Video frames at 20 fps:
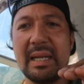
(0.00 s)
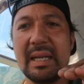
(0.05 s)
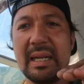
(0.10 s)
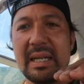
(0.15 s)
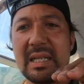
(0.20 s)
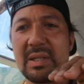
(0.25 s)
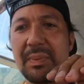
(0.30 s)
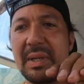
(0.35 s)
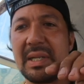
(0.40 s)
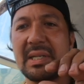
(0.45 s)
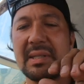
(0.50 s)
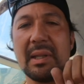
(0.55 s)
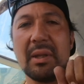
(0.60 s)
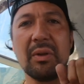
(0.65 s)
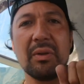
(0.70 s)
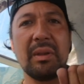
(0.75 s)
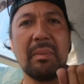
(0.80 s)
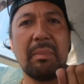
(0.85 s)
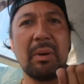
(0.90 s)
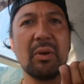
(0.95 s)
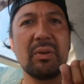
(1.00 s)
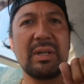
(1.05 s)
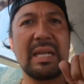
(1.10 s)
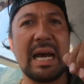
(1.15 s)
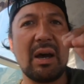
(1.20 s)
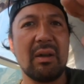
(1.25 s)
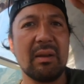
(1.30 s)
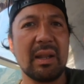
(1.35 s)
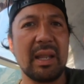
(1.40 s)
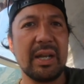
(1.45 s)
is we slowed the boat
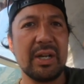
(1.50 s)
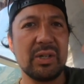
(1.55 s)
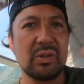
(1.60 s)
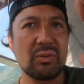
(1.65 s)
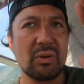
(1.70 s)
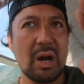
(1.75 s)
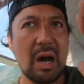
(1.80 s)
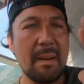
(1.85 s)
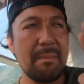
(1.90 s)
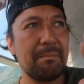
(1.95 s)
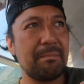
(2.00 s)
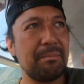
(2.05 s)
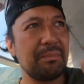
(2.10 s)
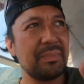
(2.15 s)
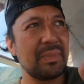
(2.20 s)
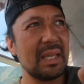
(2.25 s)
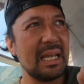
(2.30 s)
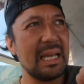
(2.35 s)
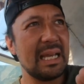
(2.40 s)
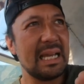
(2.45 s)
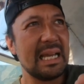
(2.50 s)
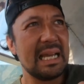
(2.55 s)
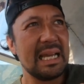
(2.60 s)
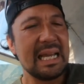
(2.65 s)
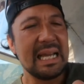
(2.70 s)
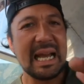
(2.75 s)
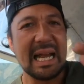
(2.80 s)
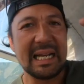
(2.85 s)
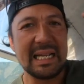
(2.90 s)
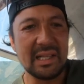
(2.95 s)
down, let it drop
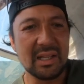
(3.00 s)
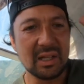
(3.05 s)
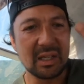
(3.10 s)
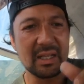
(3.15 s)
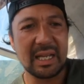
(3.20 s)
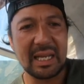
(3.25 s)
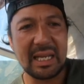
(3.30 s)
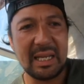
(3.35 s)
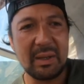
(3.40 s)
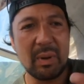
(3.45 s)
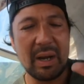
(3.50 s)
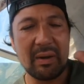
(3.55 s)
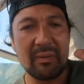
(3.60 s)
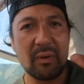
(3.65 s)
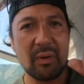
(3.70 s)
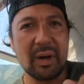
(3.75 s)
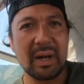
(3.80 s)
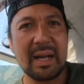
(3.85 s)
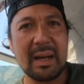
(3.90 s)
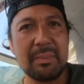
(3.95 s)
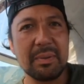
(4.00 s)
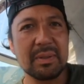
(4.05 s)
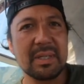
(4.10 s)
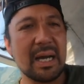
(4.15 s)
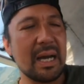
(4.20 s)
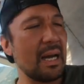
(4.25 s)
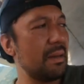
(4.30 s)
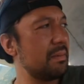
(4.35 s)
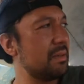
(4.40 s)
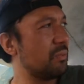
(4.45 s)
and he looked like he went for it a couple
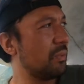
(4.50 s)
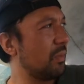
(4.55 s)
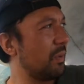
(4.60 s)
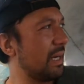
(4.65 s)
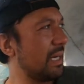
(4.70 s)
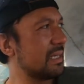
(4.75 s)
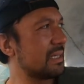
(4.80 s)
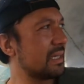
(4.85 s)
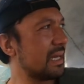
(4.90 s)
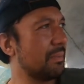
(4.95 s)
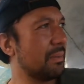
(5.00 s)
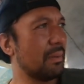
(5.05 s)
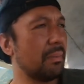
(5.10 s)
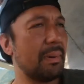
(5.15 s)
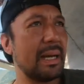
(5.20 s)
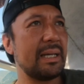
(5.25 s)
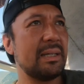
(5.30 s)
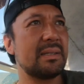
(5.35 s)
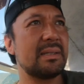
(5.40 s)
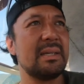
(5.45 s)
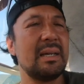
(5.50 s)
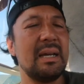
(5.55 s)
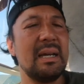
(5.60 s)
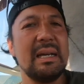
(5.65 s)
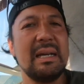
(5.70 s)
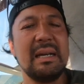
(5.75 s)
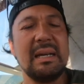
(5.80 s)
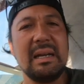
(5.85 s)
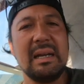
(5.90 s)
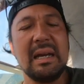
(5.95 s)
times. We witnessed a couple bites
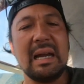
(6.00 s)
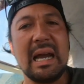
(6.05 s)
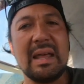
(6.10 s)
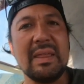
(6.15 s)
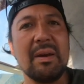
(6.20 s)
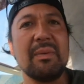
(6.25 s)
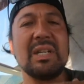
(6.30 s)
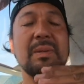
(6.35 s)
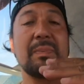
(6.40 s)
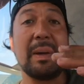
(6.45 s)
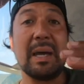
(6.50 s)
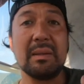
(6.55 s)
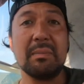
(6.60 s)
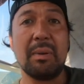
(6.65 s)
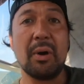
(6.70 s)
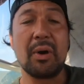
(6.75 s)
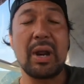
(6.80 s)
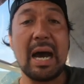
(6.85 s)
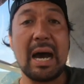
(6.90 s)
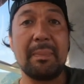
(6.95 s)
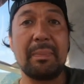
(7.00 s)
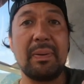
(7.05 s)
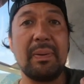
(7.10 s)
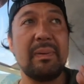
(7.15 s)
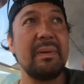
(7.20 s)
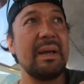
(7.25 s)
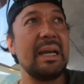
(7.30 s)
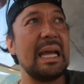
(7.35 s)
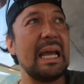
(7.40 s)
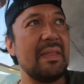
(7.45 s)
and then we sped the boat up
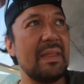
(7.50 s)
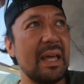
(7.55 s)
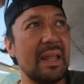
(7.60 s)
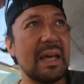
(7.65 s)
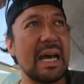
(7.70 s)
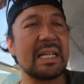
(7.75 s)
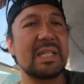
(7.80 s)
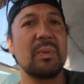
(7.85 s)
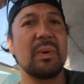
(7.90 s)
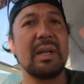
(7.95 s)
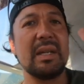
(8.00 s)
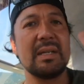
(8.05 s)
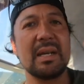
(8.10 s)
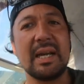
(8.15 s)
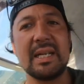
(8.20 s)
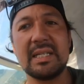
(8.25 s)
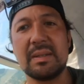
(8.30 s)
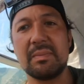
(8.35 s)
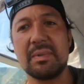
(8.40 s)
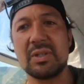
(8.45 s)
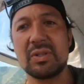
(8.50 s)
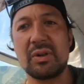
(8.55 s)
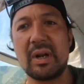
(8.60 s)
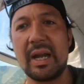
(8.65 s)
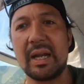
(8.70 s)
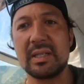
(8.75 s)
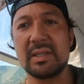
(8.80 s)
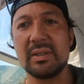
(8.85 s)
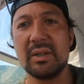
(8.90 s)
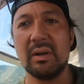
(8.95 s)
and then that's what enticed him to
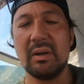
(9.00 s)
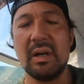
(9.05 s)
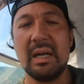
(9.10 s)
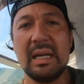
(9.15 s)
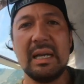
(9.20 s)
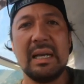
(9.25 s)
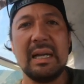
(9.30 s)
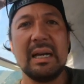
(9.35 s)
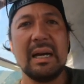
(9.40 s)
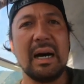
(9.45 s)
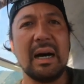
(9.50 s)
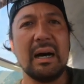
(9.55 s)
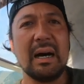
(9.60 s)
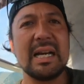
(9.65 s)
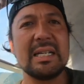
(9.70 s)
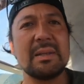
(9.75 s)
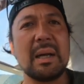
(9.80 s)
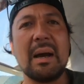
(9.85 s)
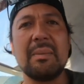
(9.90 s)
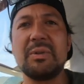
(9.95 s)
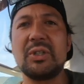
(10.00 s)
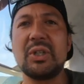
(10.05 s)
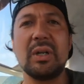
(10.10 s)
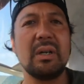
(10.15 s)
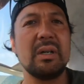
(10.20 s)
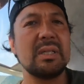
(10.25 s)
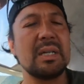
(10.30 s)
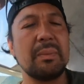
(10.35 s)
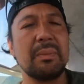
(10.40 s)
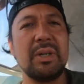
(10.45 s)
strike. So uh, as I'm sure
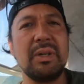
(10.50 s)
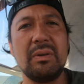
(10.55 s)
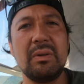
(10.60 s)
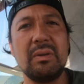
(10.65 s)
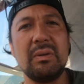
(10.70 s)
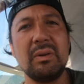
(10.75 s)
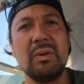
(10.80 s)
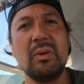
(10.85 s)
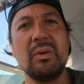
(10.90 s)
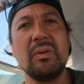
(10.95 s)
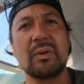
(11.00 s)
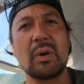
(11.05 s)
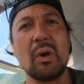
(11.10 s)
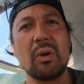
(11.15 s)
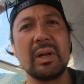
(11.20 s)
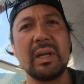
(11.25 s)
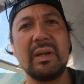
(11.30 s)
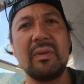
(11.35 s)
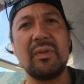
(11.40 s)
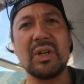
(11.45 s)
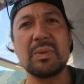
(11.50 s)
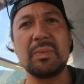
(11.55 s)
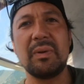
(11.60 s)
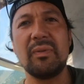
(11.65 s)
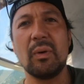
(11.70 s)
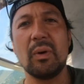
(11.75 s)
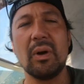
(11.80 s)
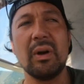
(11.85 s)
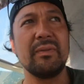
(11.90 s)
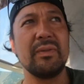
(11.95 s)
some of you who've kokanee fished
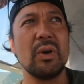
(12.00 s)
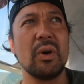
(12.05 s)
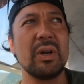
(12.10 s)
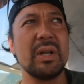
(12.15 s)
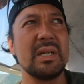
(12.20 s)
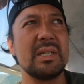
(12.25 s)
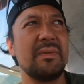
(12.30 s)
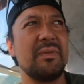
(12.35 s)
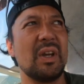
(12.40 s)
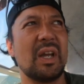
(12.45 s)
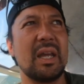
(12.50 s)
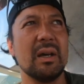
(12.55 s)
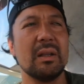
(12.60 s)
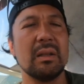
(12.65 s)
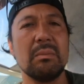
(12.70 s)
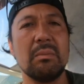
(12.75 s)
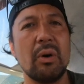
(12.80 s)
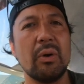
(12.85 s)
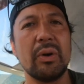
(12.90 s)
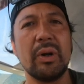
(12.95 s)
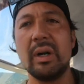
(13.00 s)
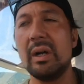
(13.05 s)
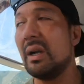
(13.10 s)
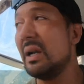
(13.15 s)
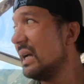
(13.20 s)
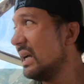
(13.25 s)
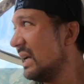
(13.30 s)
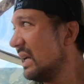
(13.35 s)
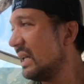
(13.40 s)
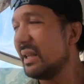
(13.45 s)
before have noticed, if you kill the motor,
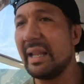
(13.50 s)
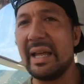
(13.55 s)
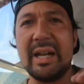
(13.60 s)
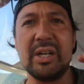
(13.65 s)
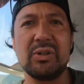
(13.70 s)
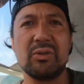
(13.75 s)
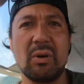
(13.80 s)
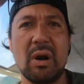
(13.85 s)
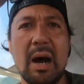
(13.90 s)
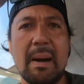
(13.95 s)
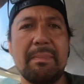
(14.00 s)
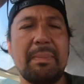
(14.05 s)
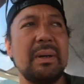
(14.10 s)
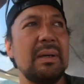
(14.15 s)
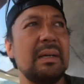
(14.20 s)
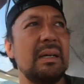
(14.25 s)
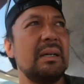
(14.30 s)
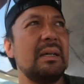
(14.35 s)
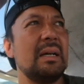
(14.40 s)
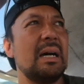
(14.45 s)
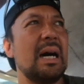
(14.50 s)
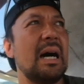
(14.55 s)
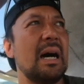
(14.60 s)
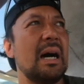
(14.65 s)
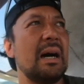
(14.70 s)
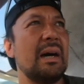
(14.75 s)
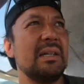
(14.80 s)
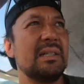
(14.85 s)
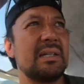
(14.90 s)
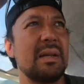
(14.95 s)
let it drop,
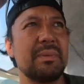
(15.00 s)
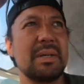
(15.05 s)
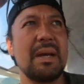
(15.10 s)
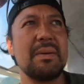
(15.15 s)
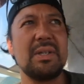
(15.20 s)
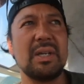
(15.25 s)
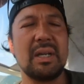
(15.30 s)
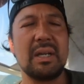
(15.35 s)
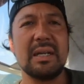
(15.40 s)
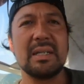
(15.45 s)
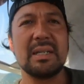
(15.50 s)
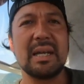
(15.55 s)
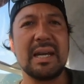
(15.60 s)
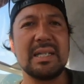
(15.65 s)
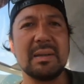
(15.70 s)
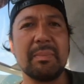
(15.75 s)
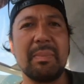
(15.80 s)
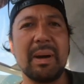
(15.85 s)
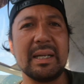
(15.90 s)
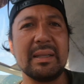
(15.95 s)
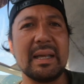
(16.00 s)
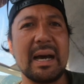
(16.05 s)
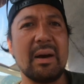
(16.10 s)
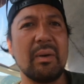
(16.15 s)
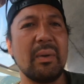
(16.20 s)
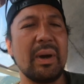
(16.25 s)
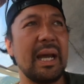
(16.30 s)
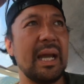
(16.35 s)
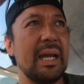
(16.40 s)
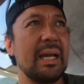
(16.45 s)
uh, sometimes you can entice a bite that
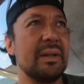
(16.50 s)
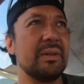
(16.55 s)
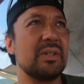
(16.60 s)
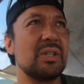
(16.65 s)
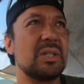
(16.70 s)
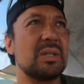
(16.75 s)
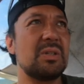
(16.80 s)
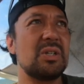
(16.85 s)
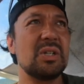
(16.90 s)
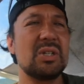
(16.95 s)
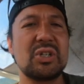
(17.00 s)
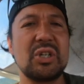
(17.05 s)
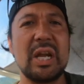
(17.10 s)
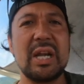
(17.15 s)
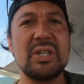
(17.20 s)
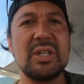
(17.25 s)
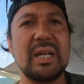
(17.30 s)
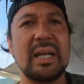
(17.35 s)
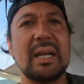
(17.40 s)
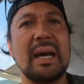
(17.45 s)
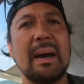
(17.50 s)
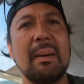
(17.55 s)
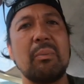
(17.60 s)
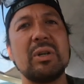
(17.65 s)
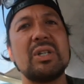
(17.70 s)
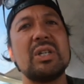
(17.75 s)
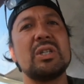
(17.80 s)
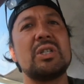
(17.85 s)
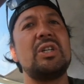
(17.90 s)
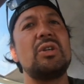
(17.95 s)
way and just, just changing it up, which
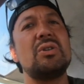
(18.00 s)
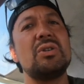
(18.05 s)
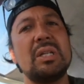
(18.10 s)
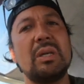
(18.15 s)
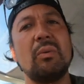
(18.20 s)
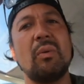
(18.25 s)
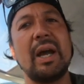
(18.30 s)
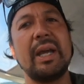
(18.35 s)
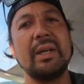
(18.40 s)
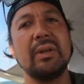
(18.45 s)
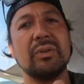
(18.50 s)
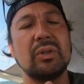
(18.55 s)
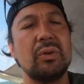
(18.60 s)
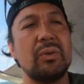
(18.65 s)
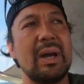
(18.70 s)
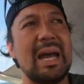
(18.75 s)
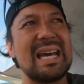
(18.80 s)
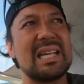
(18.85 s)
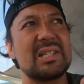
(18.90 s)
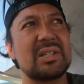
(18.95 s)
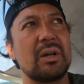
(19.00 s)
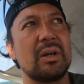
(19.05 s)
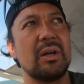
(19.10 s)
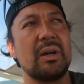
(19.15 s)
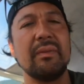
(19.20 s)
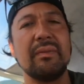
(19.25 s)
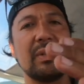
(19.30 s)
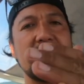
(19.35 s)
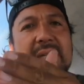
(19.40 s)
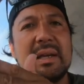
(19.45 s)
is usually why you'll do
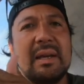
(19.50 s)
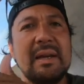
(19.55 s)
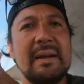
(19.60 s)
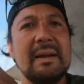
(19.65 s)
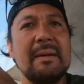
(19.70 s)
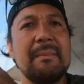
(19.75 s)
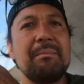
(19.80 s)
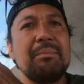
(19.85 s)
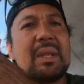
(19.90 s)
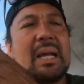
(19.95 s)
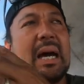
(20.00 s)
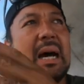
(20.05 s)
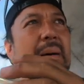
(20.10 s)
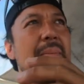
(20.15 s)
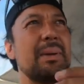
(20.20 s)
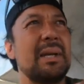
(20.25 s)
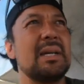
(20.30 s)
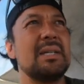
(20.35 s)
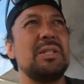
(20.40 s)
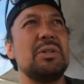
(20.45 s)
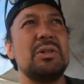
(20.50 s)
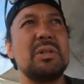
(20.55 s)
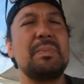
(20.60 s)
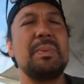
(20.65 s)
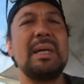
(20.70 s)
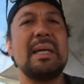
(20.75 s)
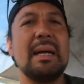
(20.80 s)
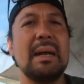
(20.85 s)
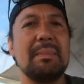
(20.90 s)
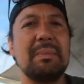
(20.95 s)
S-curves uh, because you
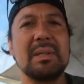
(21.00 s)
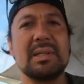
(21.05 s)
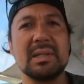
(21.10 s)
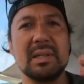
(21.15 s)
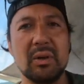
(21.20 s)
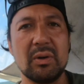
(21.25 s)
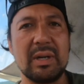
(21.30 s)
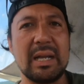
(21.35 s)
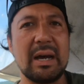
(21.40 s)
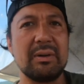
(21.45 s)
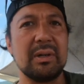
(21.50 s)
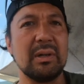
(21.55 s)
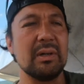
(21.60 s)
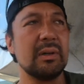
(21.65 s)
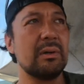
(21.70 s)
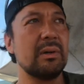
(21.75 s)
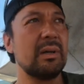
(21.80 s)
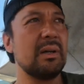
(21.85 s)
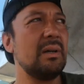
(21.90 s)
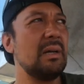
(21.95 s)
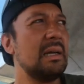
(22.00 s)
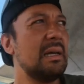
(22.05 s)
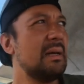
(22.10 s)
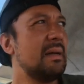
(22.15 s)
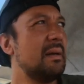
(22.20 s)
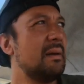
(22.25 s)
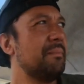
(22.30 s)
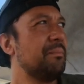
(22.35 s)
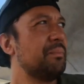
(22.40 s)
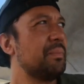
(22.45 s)
speed up and slow down your lure.
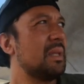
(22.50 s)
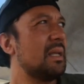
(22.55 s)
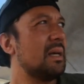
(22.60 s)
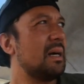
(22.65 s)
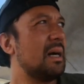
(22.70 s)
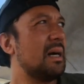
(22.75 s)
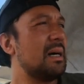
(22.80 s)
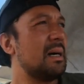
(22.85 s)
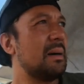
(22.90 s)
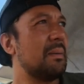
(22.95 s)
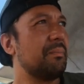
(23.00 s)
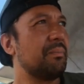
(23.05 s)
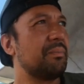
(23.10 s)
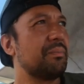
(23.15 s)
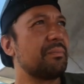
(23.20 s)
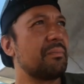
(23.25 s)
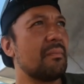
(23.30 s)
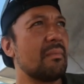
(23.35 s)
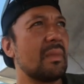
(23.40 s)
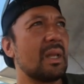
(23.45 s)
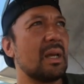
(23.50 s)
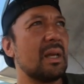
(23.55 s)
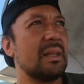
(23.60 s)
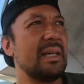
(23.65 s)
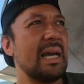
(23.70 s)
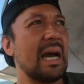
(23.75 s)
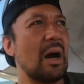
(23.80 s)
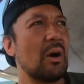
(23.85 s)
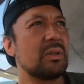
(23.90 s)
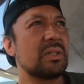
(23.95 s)
Um, the
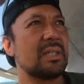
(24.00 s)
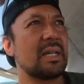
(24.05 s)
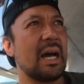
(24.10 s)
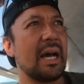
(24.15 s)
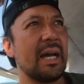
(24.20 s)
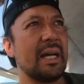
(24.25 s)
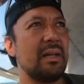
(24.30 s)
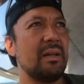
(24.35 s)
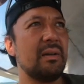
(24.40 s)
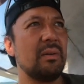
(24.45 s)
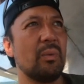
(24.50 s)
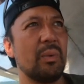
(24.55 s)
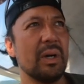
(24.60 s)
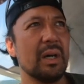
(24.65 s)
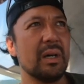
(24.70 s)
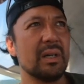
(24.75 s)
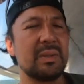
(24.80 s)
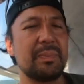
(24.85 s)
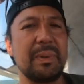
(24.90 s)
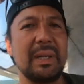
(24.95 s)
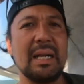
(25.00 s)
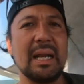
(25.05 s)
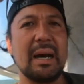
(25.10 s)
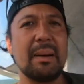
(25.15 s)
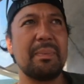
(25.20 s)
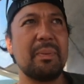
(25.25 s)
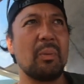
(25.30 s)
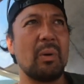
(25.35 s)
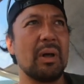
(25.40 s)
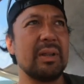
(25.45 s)
outside will speed up
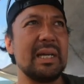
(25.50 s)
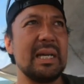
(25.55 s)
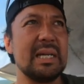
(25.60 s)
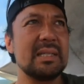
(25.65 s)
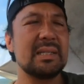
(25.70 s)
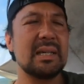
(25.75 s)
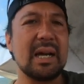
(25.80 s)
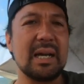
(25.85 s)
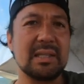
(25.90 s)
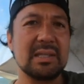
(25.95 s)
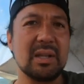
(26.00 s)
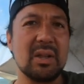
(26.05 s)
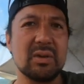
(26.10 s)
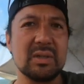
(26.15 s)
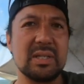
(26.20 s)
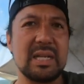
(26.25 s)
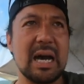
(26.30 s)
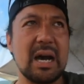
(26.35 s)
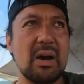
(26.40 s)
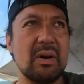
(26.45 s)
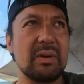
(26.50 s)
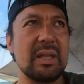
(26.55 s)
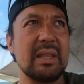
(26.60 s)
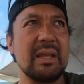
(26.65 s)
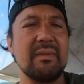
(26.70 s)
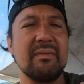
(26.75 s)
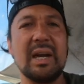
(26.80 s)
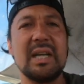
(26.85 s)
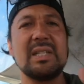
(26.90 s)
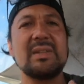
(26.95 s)
while the inside slows down and then
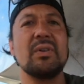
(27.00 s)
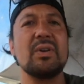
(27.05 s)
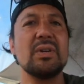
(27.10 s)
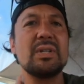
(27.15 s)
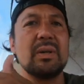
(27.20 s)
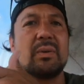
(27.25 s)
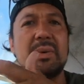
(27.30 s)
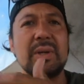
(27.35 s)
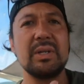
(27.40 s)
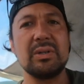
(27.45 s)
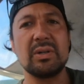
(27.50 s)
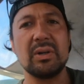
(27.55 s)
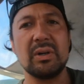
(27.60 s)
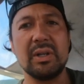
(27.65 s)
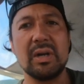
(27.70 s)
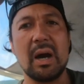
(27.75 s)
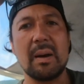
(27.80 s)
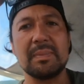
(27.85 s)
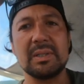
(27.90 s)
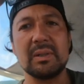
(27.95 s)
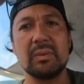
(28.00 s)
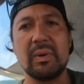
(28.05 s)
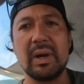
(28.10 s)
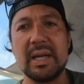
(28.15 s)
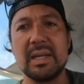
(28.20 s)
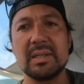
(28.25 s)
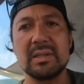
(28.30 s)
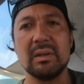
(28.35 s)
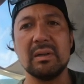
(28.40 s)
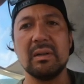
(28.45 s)
vice versa when you turn the opposite way.
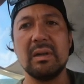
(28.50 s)
So